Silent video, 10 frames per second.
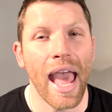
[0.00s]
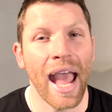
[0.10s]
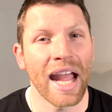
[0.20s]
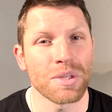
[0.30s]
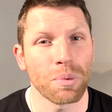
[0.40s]

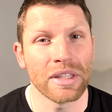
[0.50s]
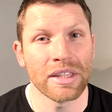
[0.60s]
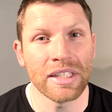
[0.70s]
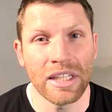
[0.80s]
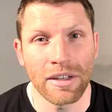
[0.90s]
as we
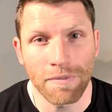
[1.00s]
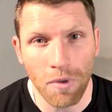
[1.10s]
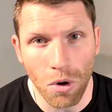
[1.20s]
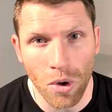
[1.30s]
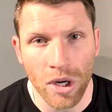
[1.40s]
lean
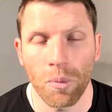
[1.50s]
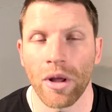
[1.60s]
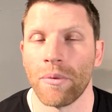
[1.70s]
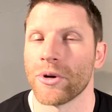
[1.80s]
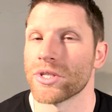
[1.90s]
forward
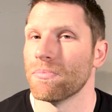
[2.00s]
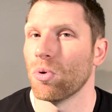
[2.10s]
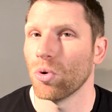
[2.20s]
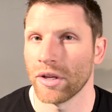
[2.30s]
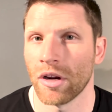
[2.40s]
while we're
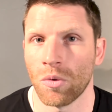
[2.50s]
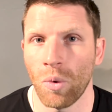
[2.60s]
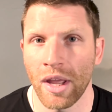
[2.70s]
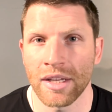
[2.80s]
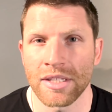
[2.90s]
supporting our
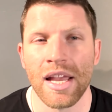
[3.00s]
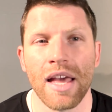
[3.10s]
weight